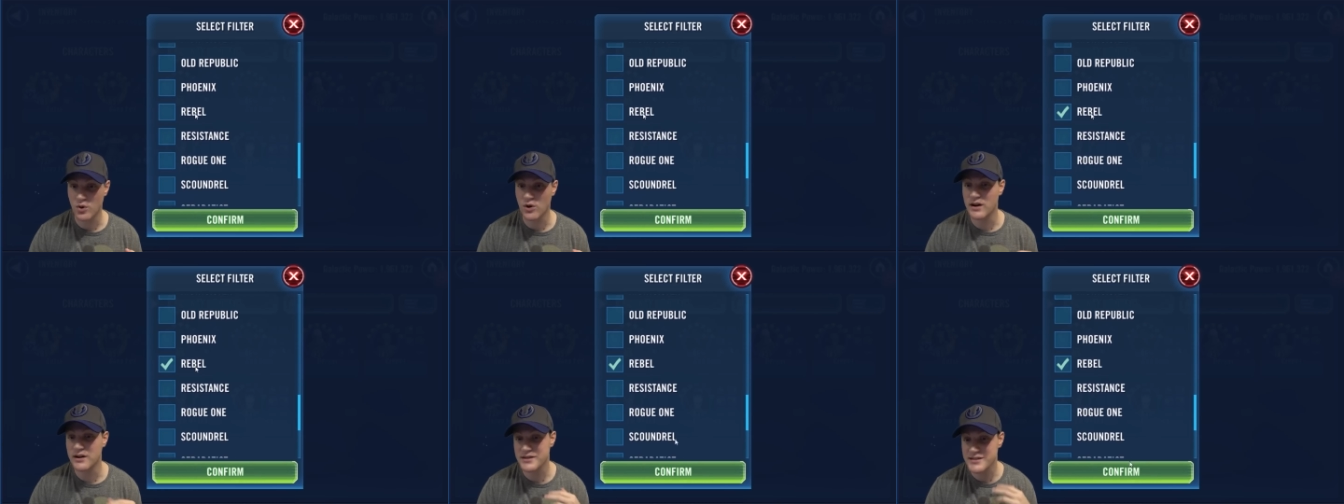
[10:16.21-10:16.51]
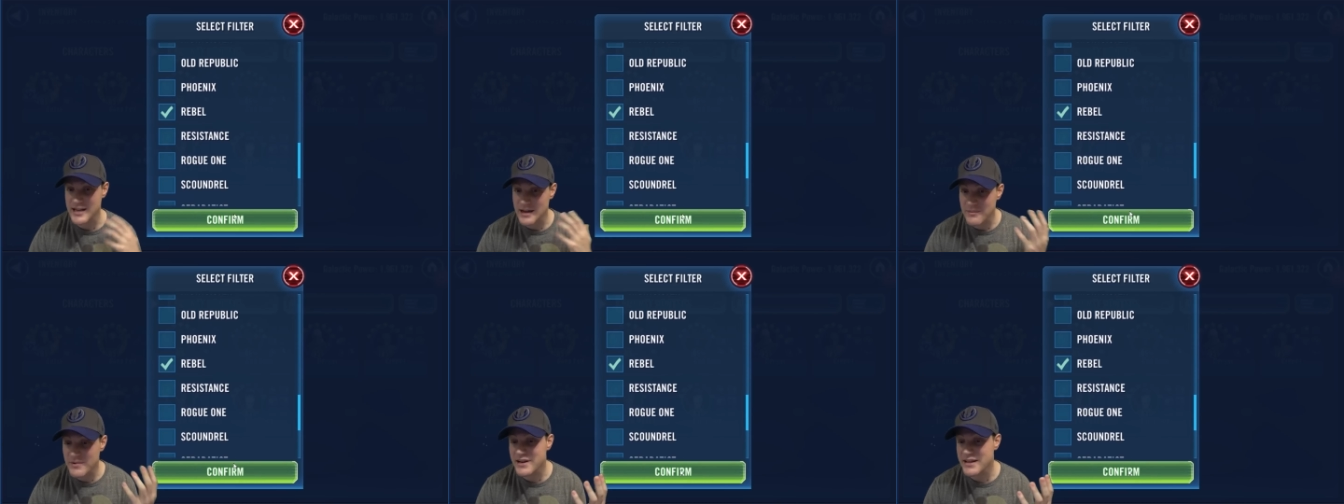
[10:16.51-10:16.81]
Or
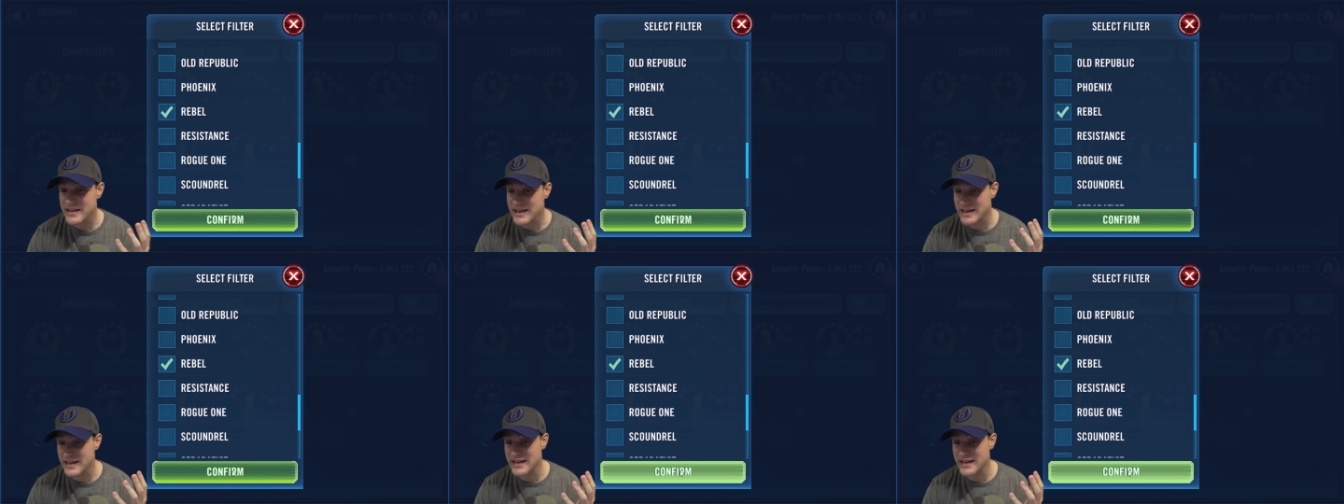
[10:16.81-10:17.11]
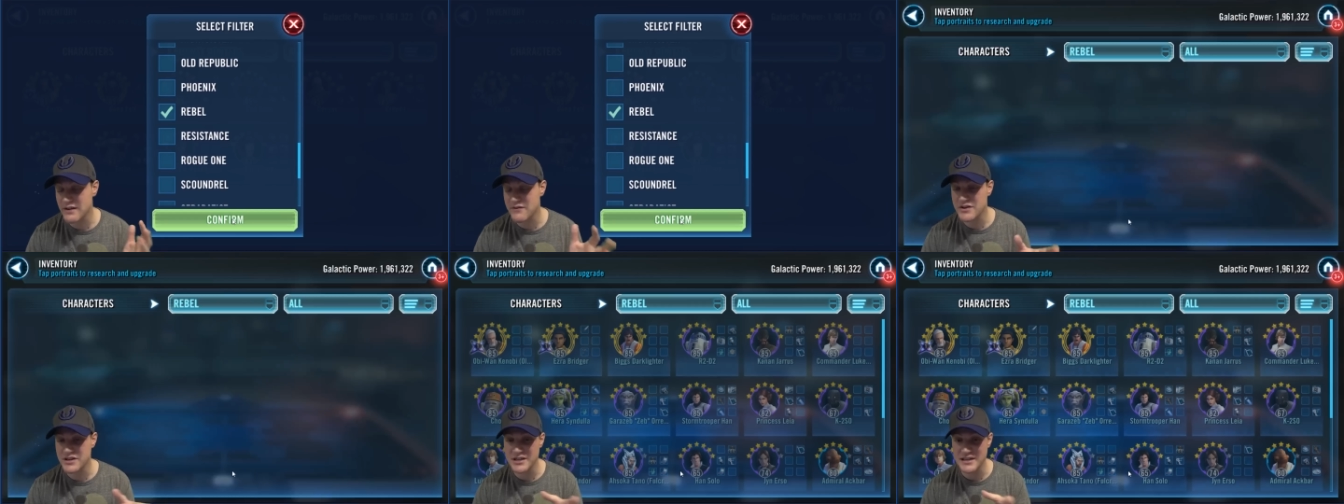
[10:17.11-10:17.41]
somebody that
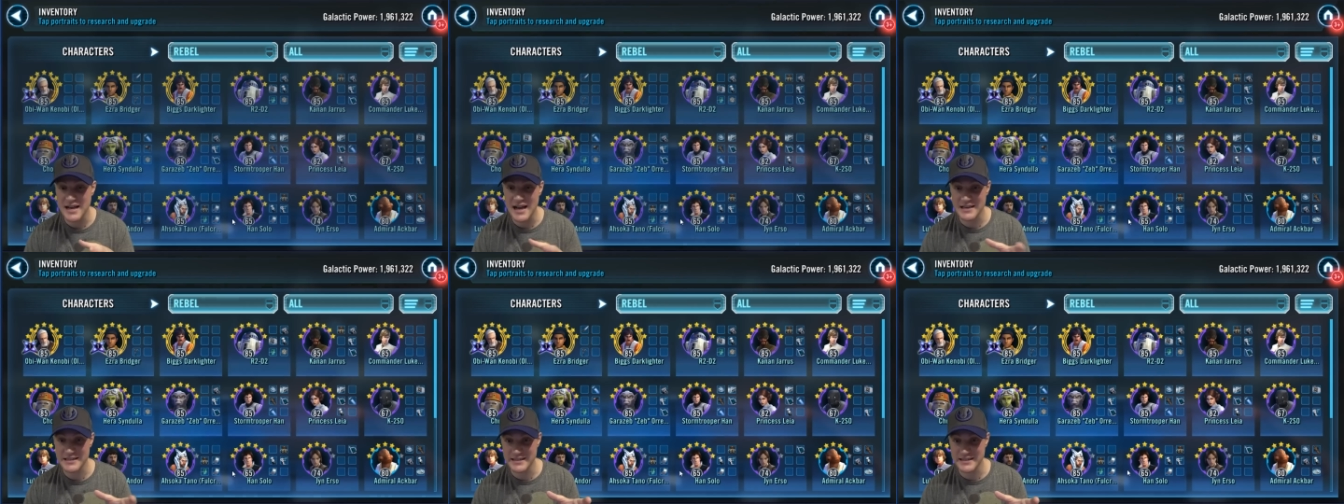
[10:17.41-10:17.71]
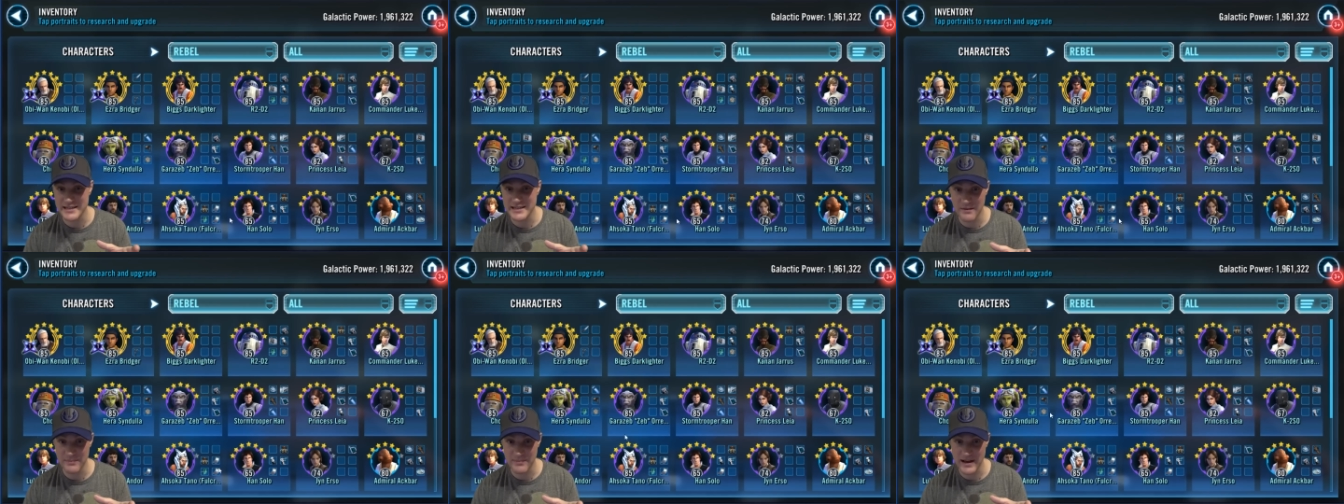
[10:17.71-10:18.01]
can give you
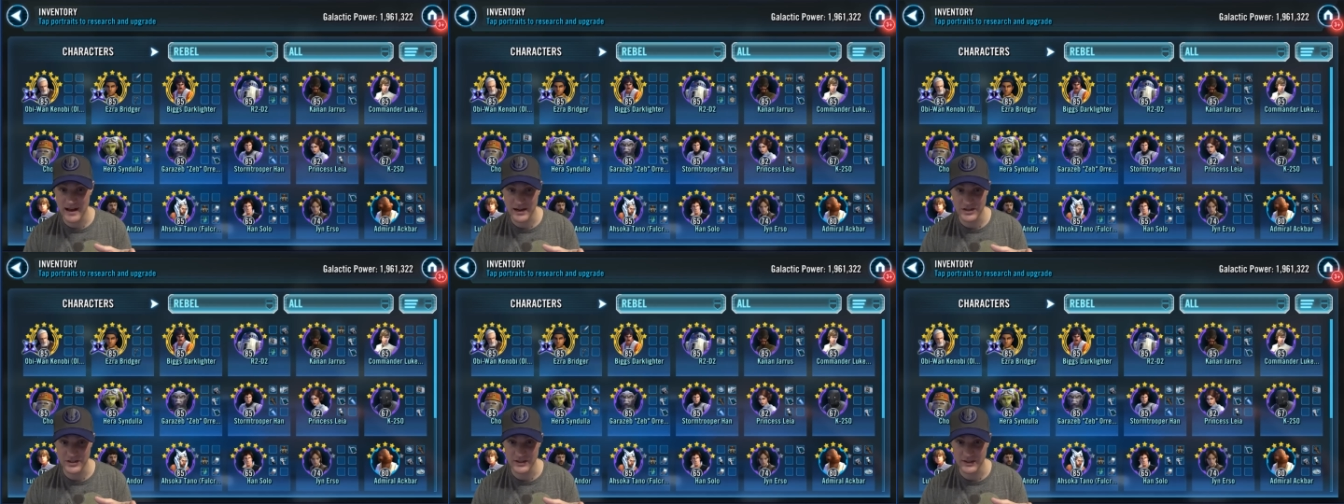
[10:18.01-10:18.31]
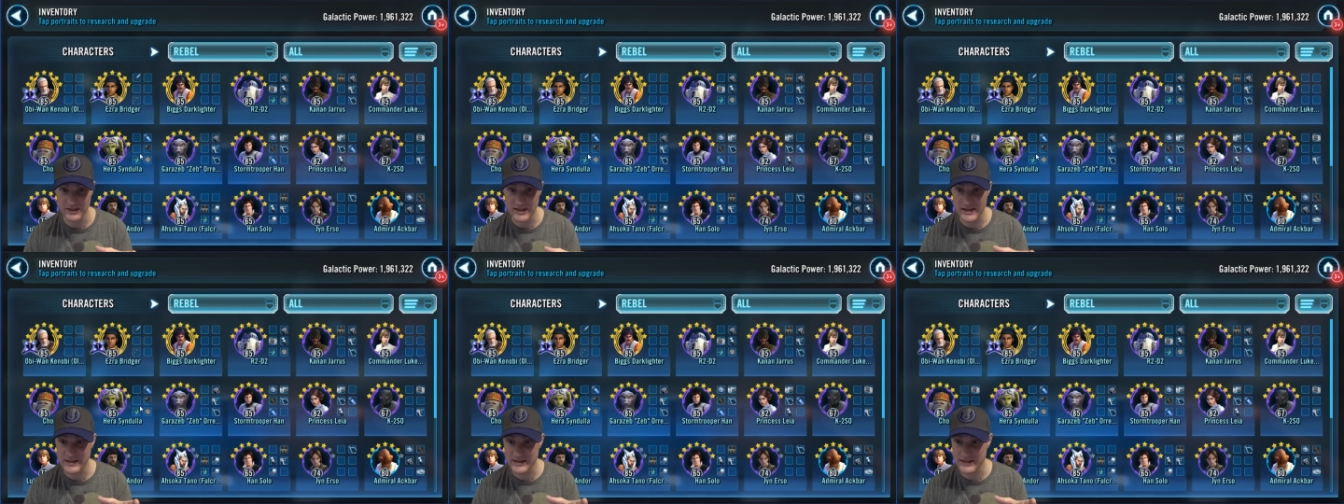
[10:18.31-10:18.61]
Tenacity up,
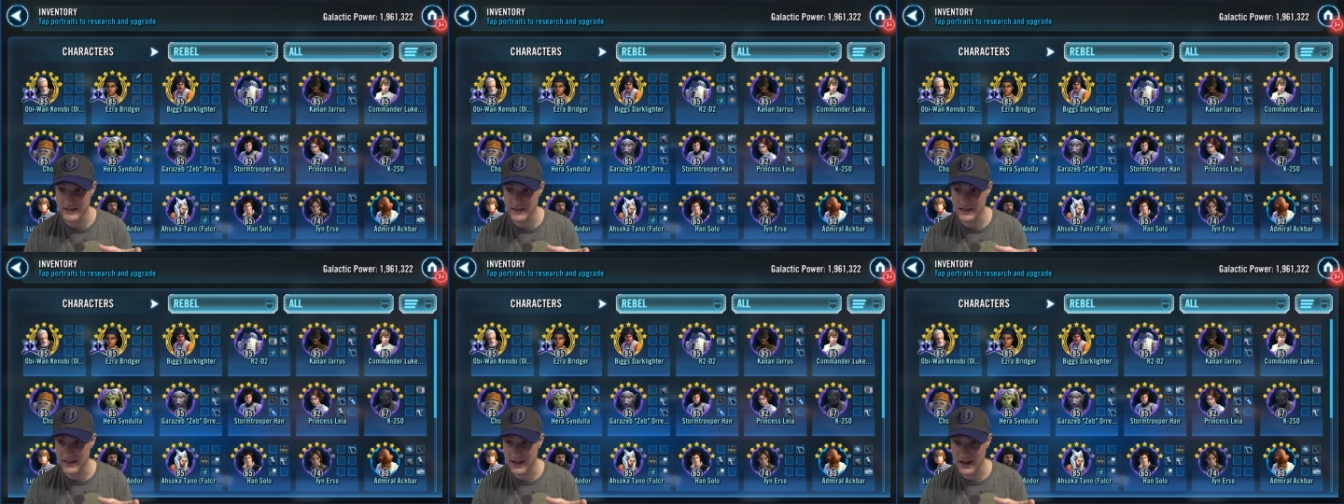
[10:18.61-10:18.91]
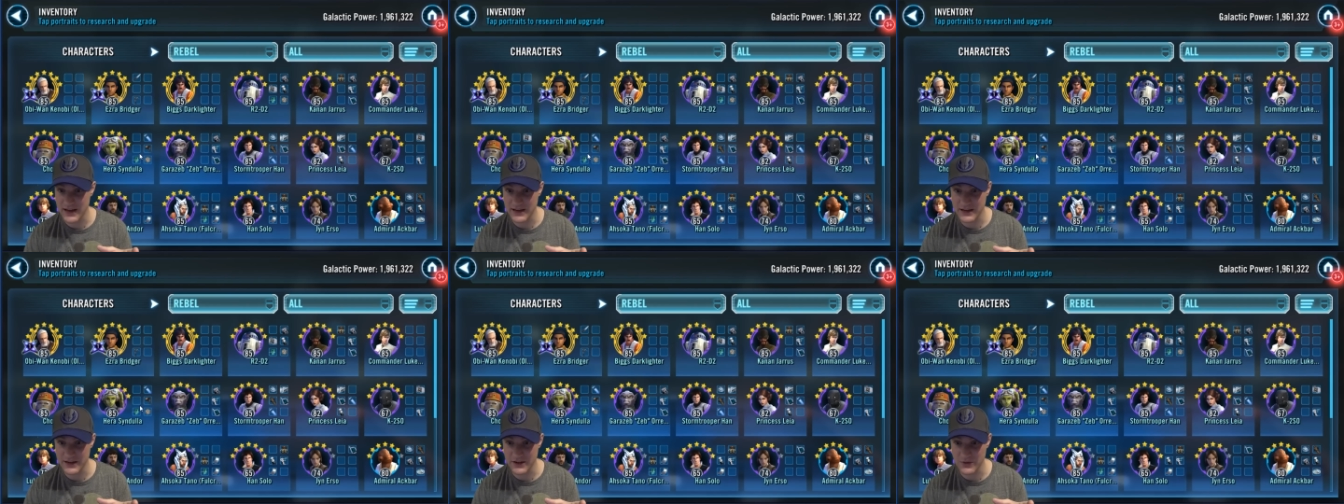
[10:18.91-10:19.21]
actually. Let's see
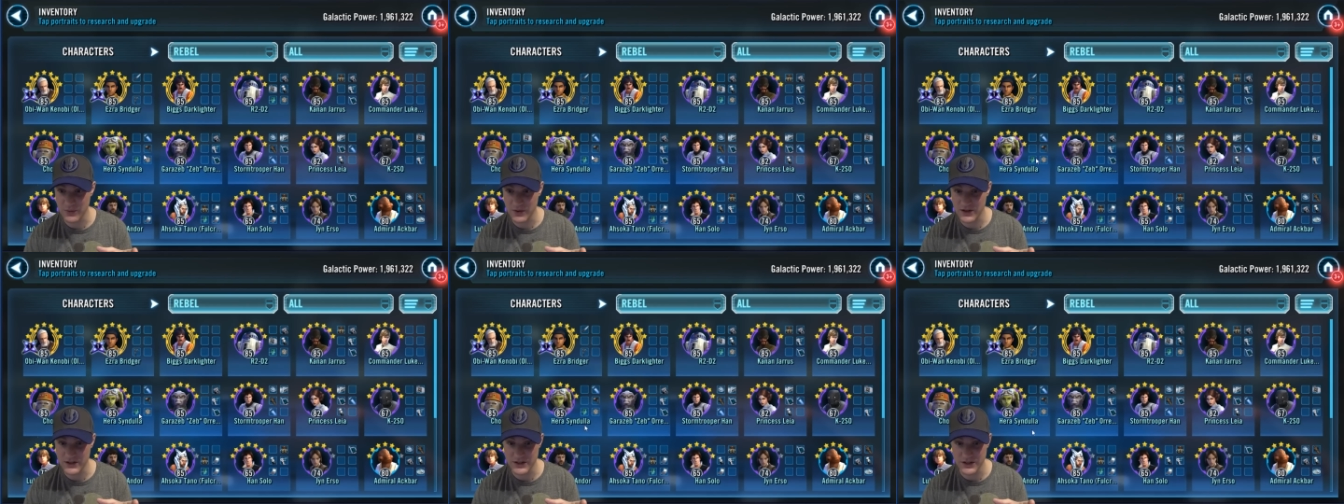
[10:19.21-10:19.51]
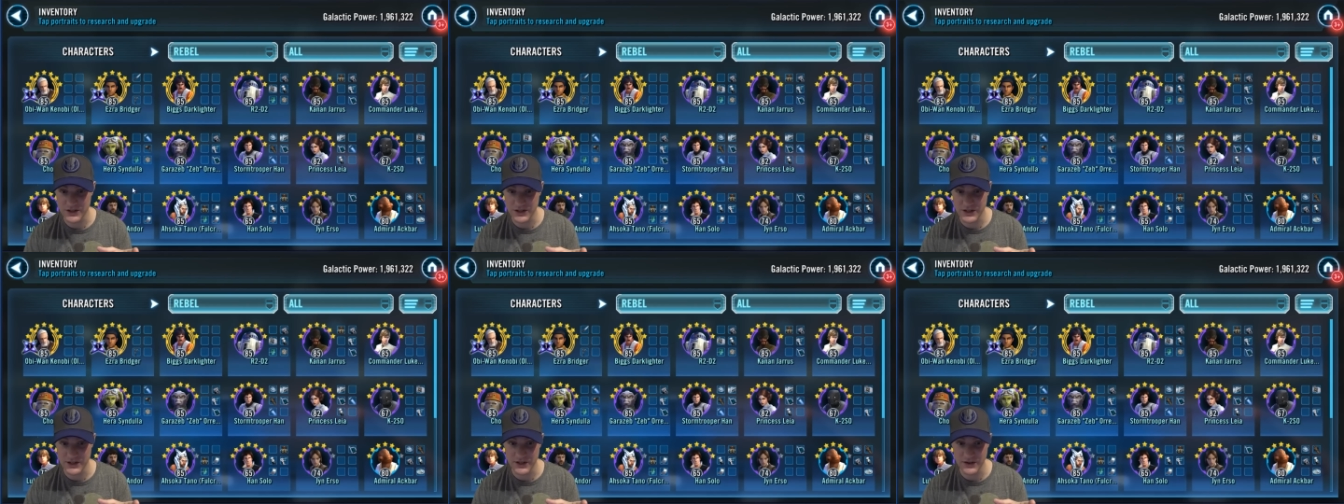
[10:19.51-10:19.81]
that here. Where's
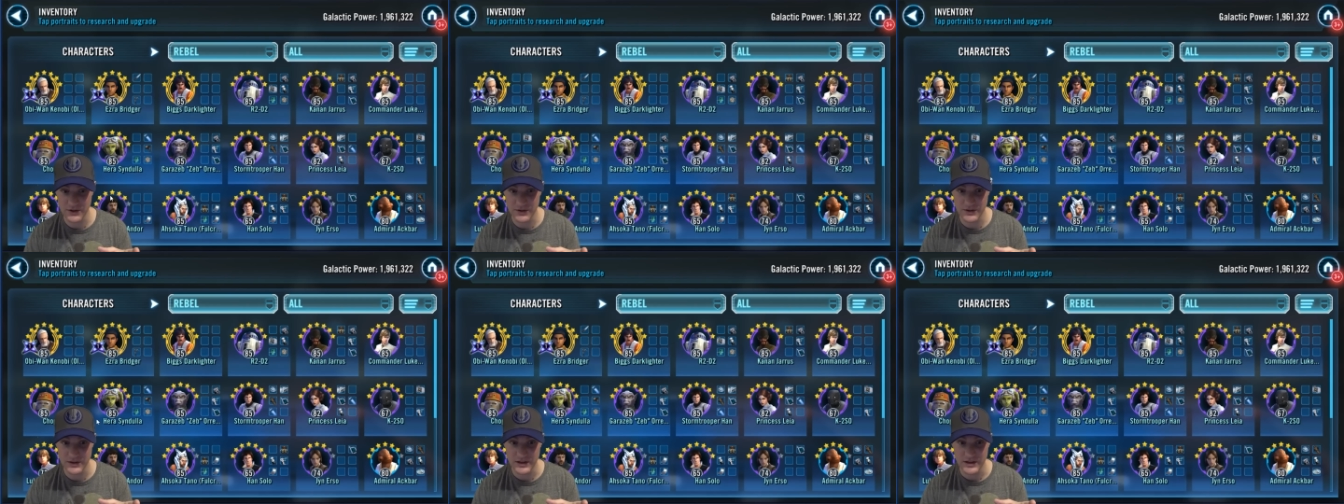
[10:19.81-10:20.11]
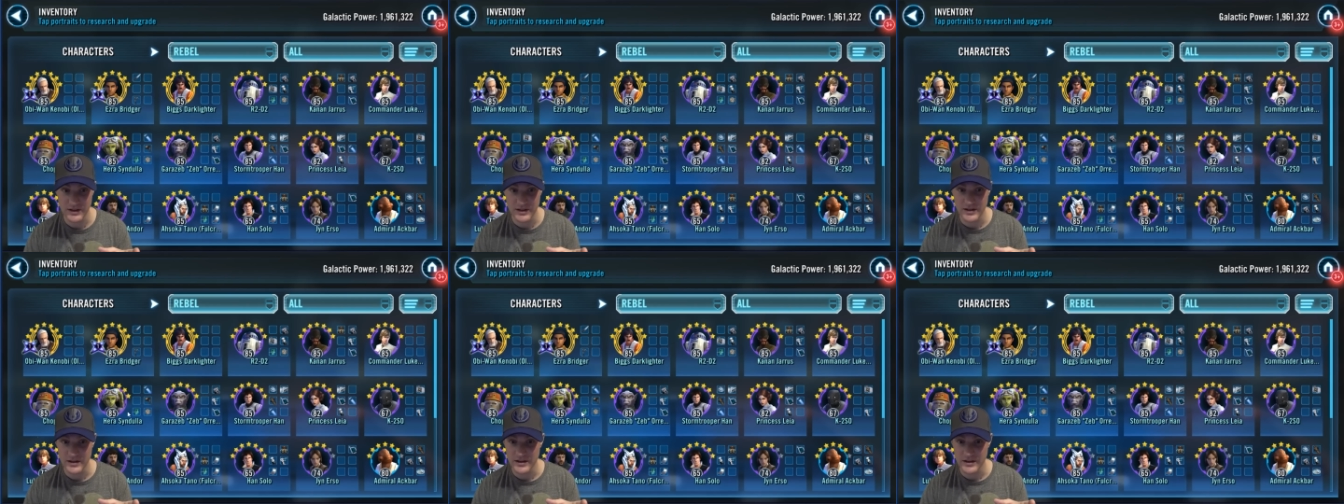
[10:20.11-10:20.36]
your Chirrut?